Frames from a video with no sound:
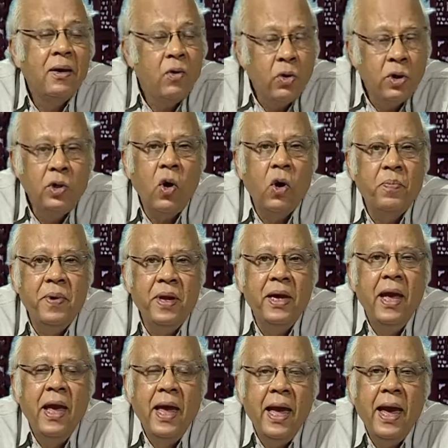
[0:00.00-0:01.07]
could not be
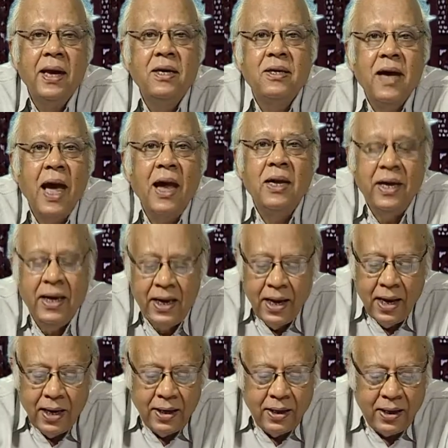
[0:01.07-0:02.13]
entirely
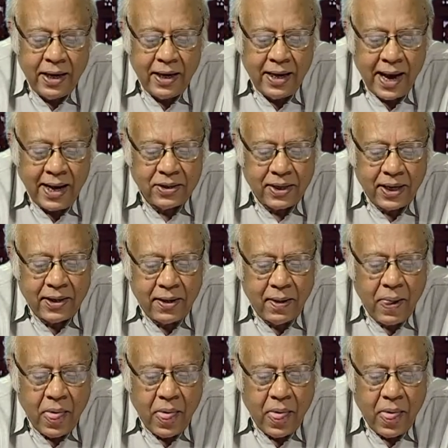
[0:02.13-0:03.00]
negated.